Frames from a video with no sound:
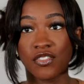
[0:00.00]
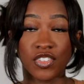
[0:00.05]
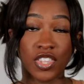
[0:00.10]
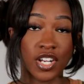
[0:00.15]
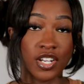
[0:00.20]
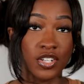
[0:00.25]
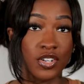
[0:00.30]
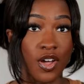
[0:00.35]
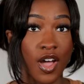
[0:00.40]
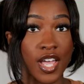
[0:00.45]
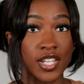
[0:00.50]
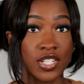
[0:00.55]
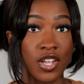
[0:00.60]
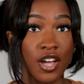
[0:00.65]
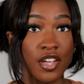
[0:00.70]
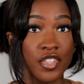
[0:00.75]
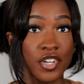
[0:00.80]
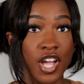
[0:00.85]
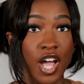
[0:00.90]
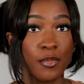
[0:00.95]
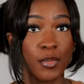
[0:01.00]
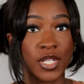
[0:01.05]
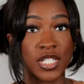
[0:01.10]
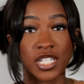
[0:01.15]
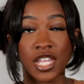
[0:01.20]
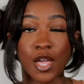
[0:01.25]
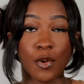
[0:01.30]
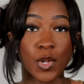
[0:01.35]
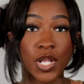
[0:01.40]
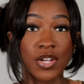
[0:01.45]
And then, you know, I saw other comments
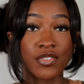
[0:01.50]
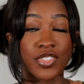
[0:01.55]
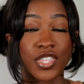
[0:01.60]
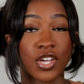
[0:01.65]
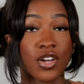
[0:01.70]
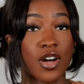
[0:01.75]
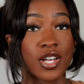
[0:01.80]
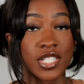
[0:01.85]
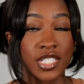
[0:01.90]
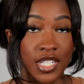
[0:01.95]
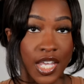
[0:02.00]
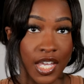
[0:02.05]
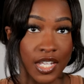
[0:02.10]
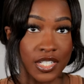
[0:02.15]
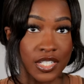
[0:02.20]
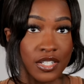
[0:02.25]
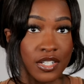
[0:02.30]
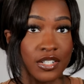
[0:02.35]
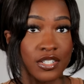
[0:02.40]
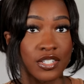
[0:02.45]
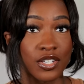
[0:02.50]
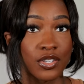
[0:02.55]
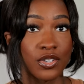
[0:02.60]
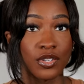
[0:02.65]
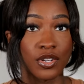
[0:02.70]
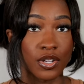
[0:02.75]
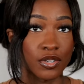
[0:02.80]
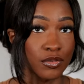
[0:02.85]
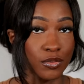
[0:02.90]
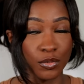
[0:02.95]
saying, well, everything causes cancer, so,
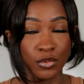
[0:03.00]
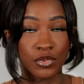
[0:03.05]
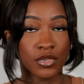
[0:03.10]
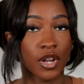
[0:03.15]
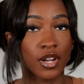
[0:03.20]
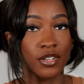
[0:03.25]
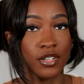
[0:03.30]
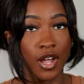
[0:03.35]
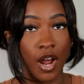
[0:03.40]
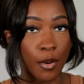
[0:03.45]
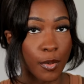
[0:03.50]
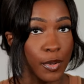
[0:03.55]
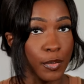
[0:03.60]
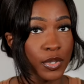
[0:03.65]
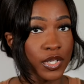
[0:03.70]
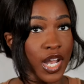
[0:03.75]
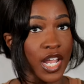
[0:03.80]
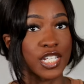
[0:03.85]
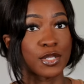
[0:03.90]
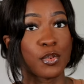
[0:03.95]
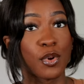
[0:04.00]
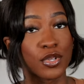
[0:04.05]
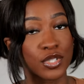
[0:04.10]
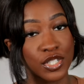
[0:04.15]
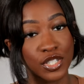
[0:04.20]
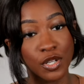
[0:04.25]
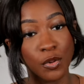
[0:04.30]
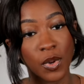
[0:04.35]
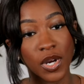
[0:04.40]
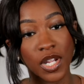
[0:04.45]
you know, are people not supposed to do